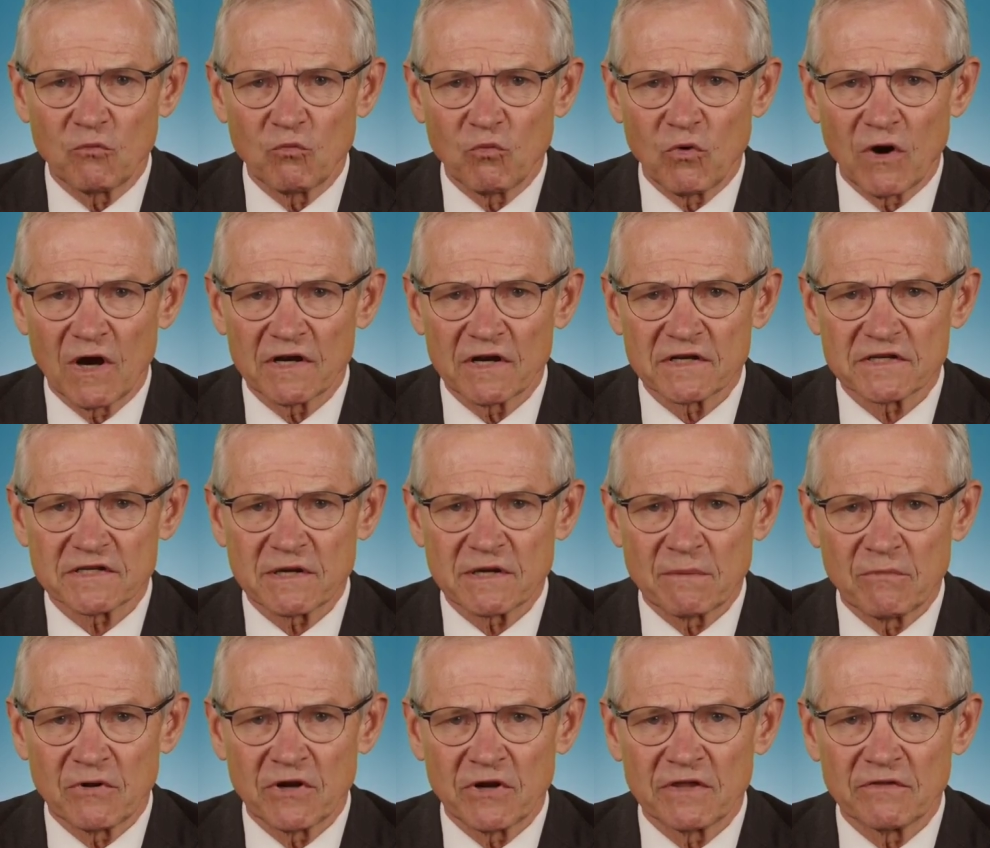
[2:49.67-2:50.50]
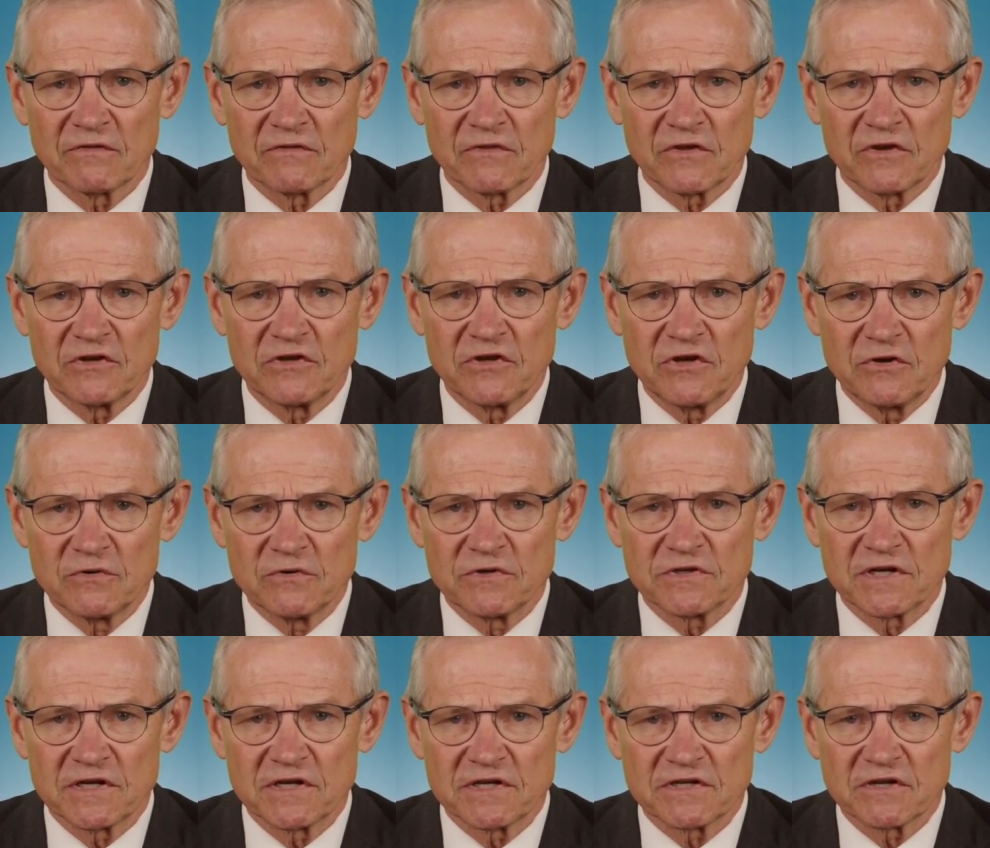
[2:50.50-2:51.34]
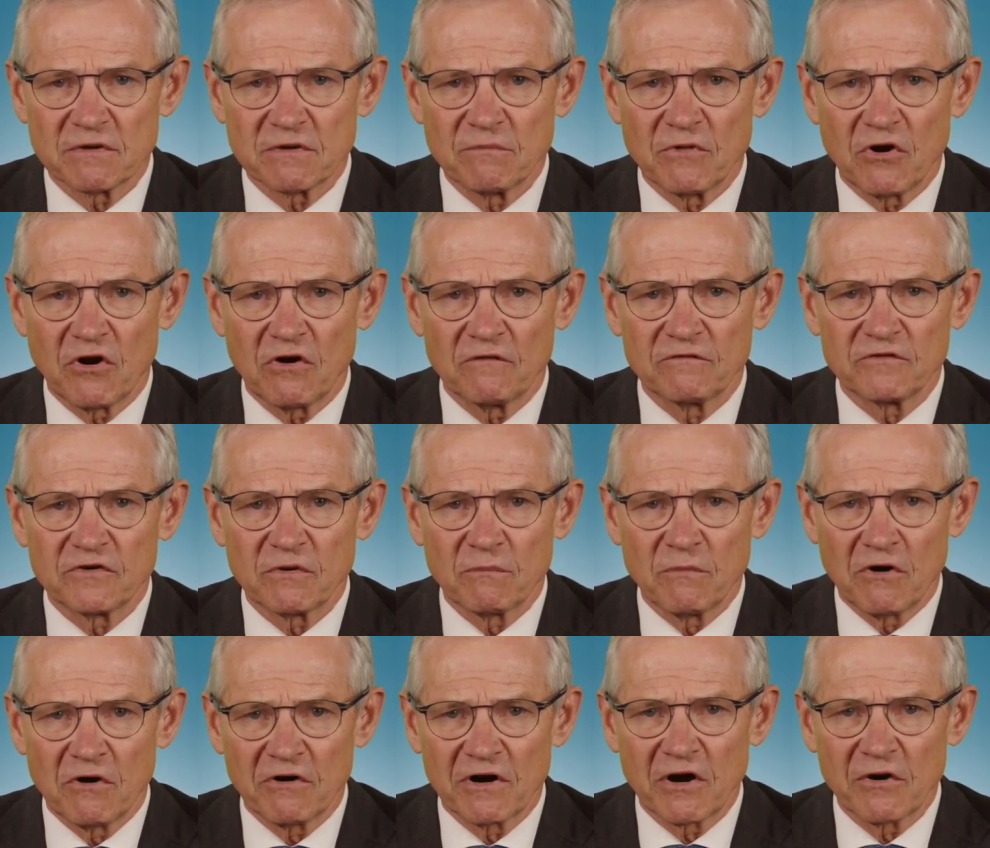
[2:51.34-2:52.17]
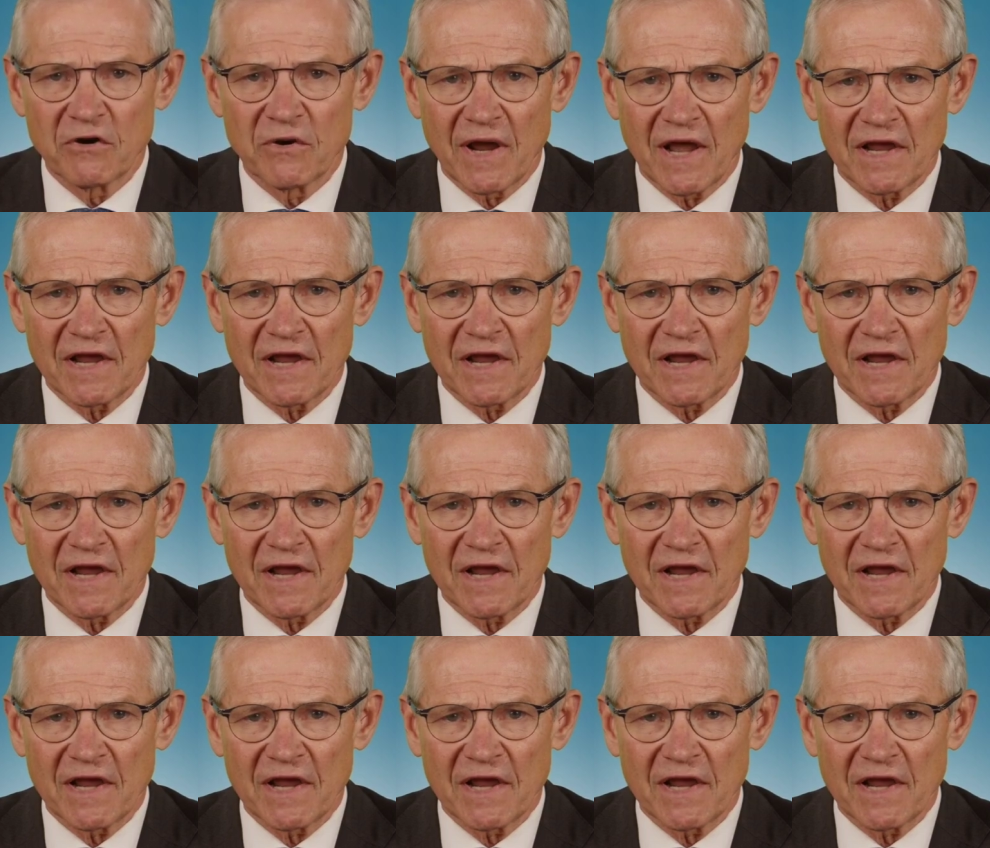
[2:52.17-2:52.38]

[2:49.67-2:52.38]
while assembling the new system of tomorrow